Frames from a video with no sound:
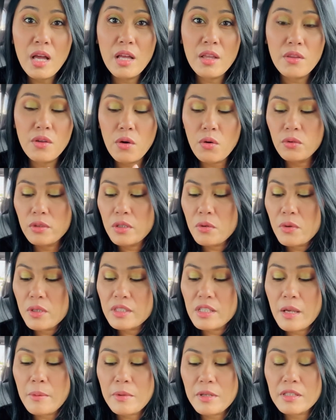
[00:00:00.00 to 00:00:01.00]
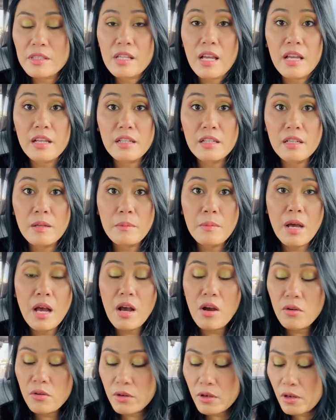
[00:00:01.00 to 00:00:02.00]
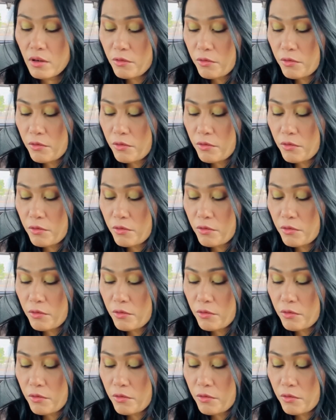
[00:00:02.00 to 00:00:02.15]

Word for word: The only ones I'm excited about